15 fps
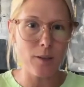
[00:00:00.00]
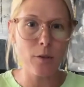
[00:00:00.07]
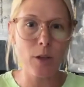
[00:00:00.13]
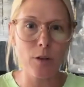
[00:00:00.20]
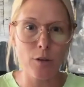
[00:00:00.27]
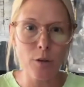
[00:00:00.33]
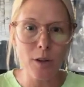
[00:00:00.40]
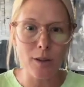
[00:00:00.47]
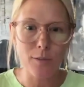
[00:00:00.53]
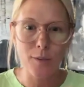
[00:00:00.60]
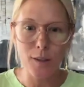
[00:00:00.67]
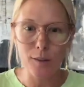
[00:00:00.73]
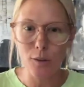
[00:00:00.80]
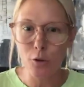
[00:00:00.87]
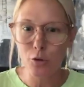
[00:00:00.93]
and you can do this
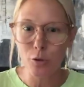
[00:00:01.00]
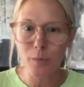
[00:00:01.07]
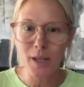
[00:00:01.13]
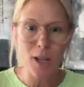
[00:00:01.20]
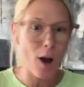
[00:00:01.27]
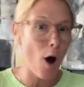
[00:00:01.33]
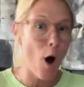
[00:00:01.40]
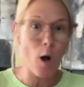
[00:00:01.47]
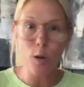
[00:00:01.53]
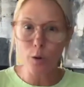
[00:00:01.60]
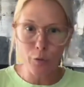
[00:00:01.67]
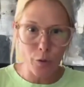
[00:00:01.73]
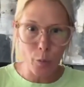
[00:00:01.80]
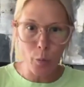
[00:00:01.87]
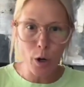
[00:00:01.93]
via social media all
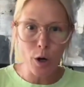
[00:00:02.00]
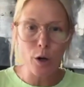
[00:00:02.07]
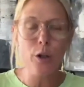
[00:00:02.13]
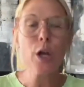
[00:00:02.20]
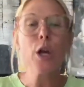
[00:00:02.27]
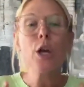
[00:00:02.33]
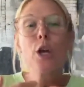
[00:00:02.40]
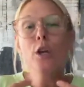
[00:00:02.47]
over the world,